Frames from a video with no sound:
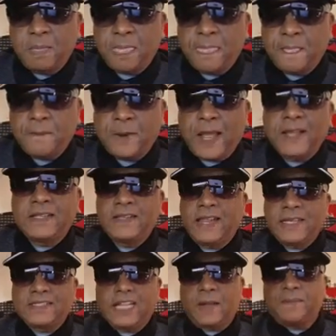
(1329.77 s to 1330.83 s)
Right.
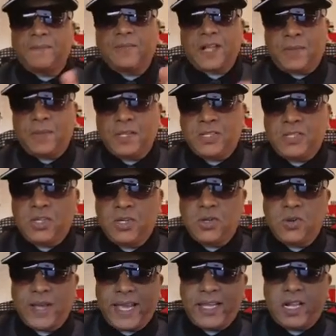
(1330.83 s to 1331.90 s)
Next up, coming to
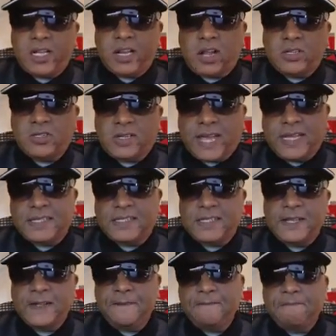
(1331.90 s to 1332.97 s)
you 8 o'clock tonight.
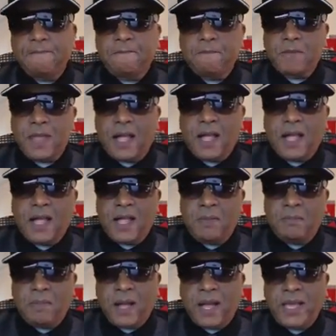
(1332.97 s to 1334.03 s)

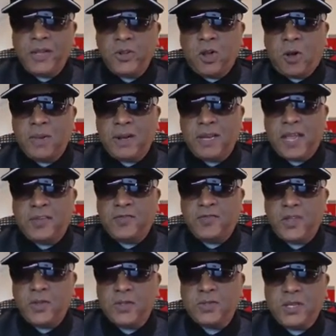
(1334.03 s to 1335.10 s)
My normal live
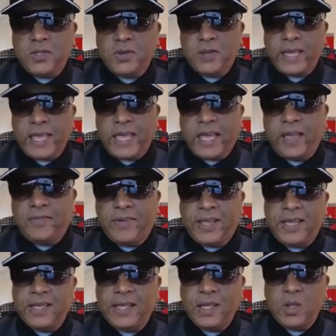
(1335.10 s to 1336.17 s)
feed, which I do
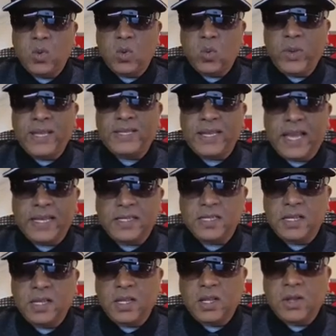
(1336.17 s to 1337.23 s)
every weeknight,
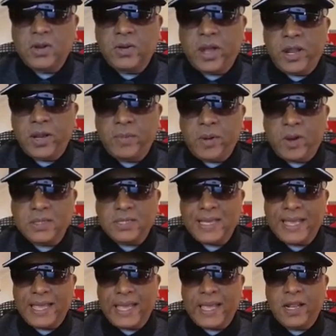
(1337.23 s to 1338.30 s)
round about
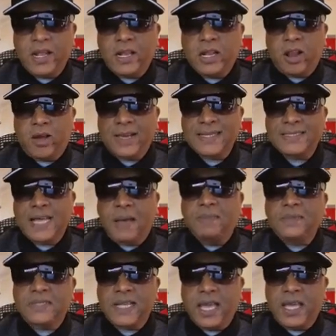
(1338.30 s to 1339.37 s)
8 o'clock. It's
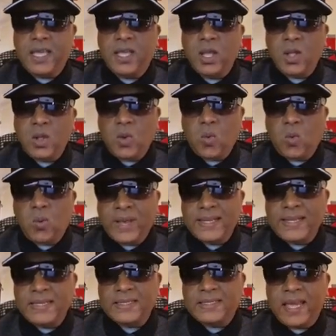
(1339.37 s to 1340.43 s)
Hump Day,
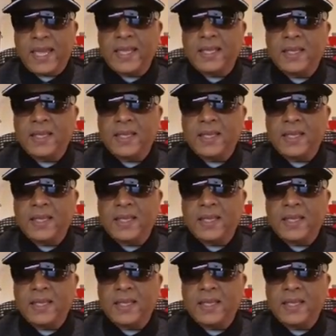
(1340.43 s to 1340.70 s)
Wednesday.